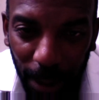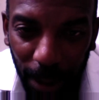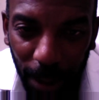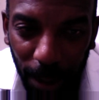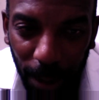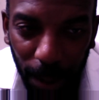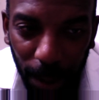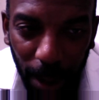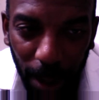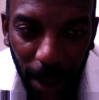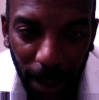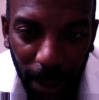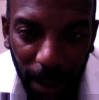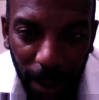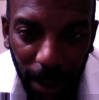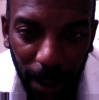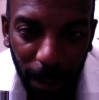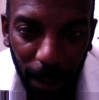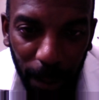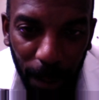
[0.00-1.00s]
throughout
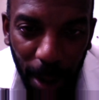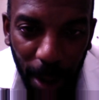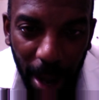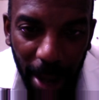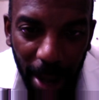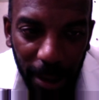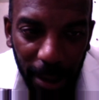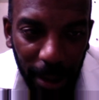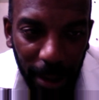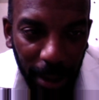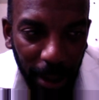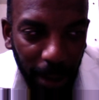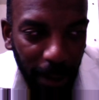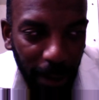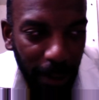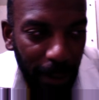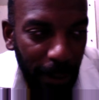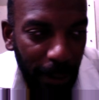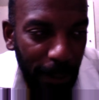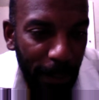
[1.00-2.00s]
the past year.
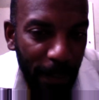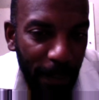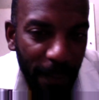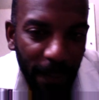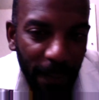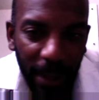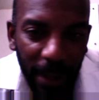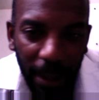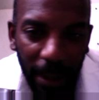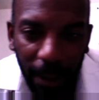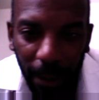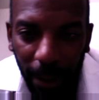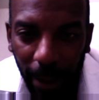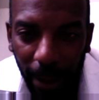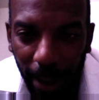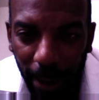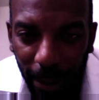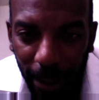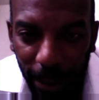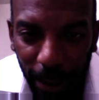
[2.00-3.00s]
Okay,
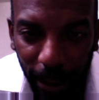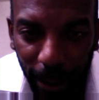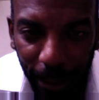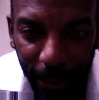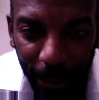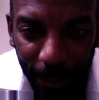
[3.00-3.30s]
so